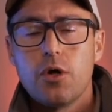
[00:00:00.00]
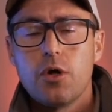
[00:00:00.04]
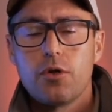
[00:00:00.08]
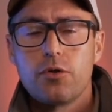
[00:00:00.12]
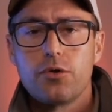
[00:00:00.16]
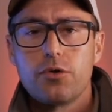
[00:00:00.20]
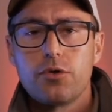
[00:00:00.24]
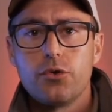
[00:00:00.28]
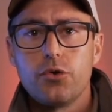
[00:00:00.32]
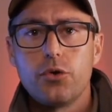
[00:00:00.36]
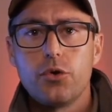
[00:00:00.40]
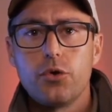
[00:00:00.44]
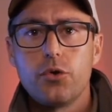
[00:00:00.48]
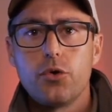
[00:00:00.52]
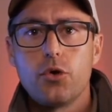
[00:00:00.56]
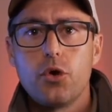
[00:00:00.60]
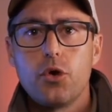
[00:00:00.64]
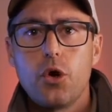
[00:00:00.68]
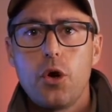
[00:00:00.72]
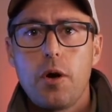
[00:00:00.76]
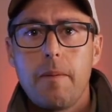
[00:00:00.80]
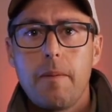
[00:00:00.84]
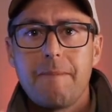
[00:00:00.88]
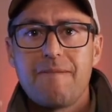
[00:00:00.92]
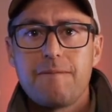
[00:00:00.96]
through
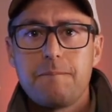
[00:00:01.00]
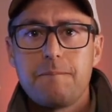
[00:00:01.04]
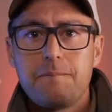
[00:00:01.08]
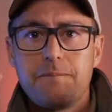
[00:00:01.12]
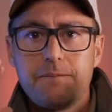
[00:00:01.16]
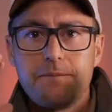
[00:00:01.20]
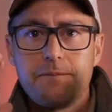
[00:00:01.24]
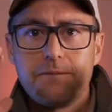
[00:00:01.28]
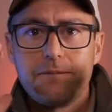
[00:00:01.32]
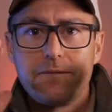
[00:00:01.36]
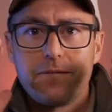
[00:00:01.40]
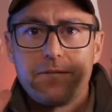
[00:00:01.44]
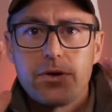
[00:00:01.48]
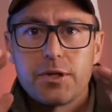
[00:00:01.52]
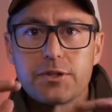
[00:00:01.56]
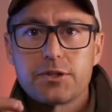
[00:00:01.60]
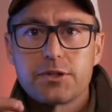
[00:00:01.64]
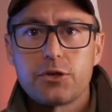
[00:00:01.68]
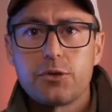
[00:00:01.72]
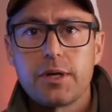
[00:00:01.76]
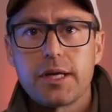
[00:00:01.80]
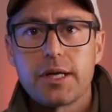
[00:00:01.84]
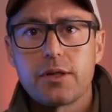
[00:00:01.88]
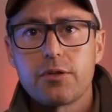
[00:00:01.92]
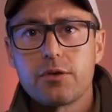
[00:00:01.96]

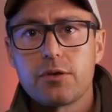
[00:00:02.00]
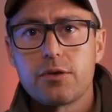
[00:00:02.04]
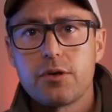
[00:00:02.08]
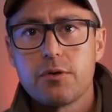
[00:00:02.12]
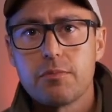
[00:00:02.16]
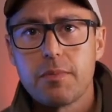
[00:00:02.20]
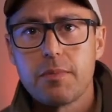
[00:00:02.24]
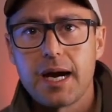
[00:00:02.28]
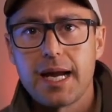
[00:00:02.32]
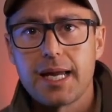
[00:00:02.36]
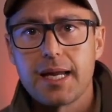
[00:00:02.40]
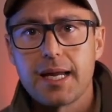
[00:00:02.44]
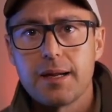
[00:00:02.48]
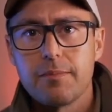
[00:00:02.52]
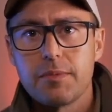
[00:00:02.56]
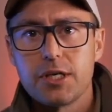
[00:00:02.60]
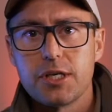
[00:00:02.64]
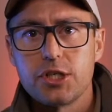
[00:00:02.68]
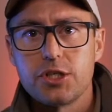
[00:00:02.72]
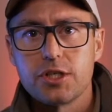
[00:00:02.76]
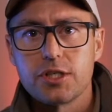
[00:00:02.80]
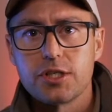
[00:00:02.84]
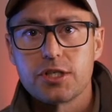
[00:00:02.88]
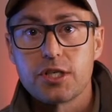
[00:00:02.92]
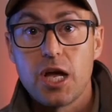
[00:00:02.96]
filtering through my
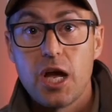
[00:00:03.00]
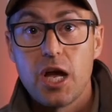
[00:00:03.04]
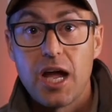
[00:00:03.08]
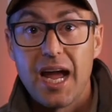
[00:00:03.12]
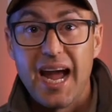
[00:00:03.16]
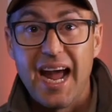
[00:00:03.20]
images.